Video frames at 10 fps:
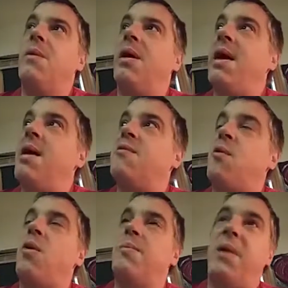I can't
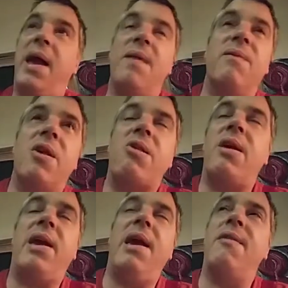afford canvas.
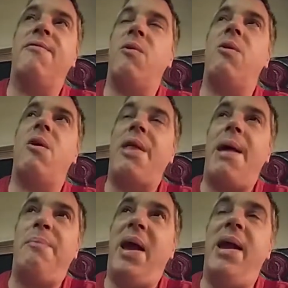I can't afford all
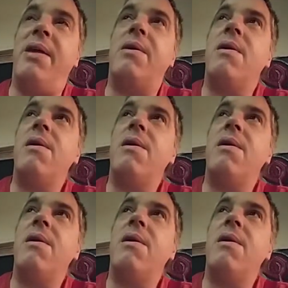that paint.